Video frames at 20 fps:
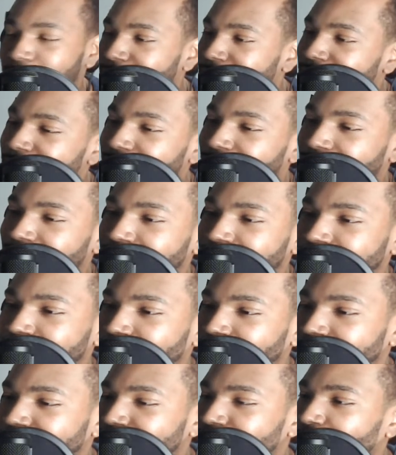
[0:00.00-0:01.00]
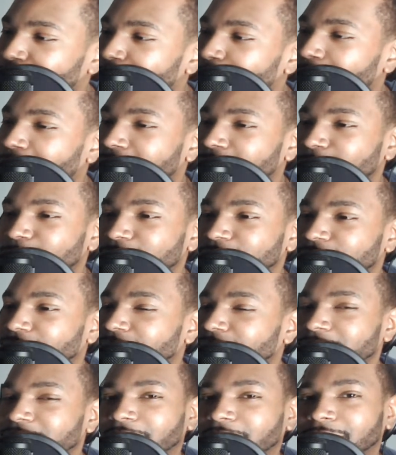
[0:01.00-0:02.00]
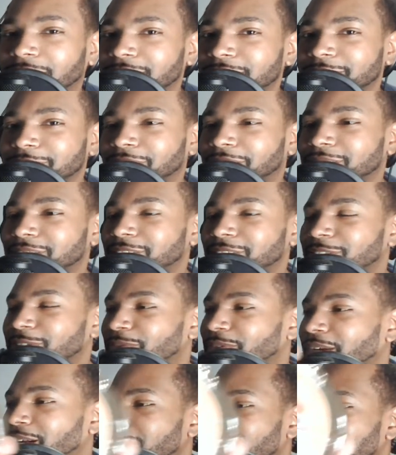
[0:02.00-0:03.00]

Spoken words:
Look at this. Finished the whole bottle with y'all. Y'all such a vibe.